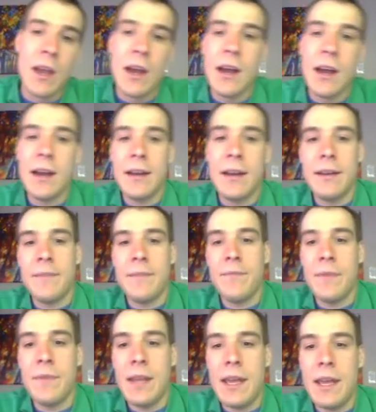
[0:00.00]

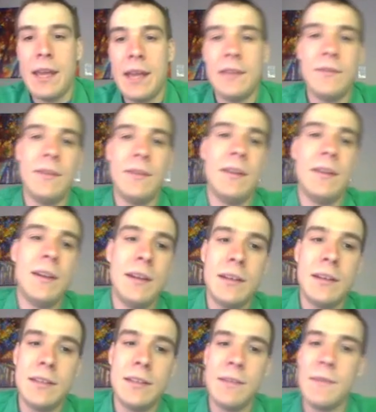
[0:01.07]
And
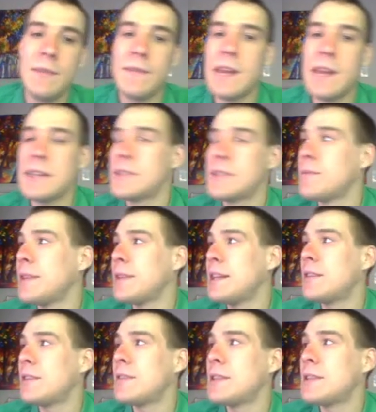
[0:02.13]
solubility of gases will
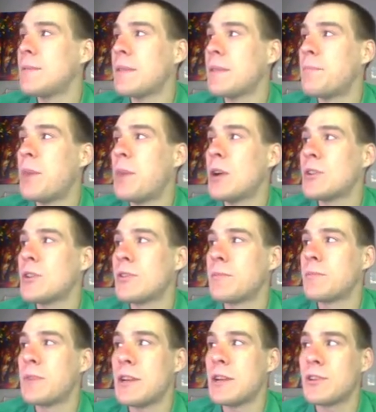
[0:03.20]
increase with partial
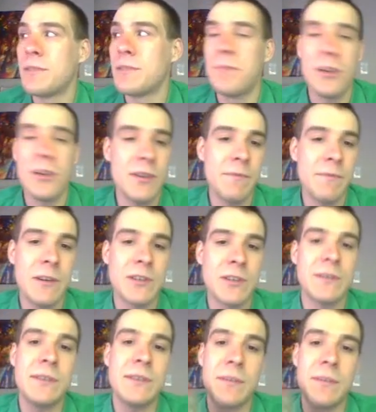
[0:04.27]
pressure. Partial
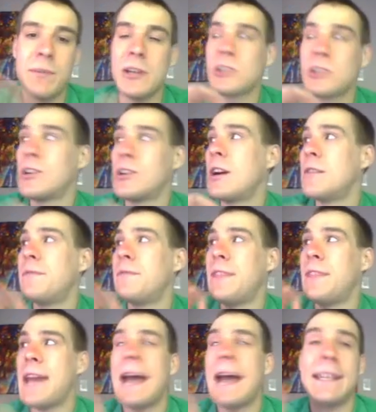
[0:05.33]
pressure is the pressure of
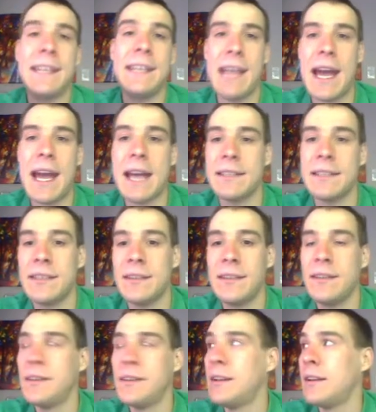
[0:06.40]
that gas.
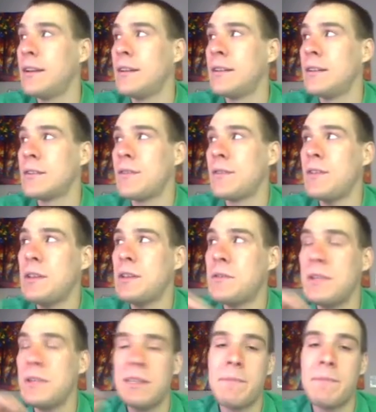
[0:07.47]
So if you
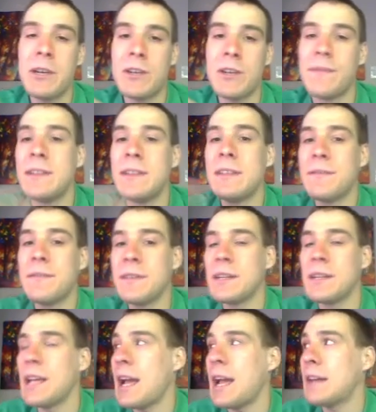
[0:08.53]
increase the pressure of a
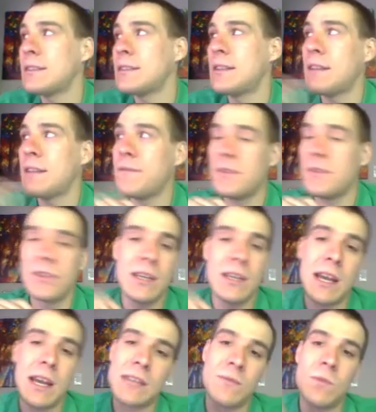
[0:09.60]
different gas, that first
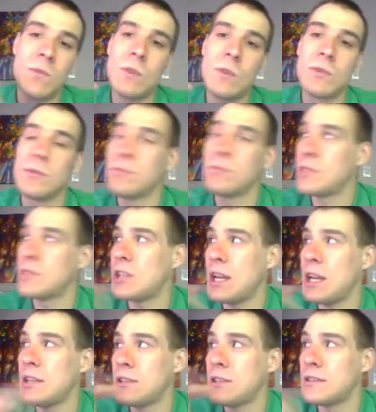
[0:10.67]
gas won't
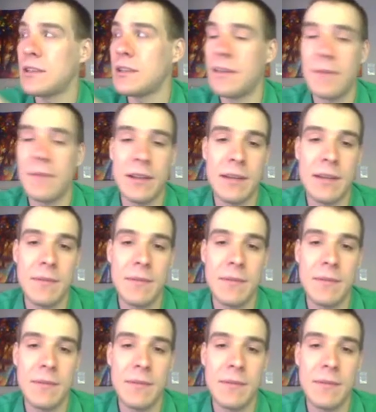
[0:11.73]
change in solubility.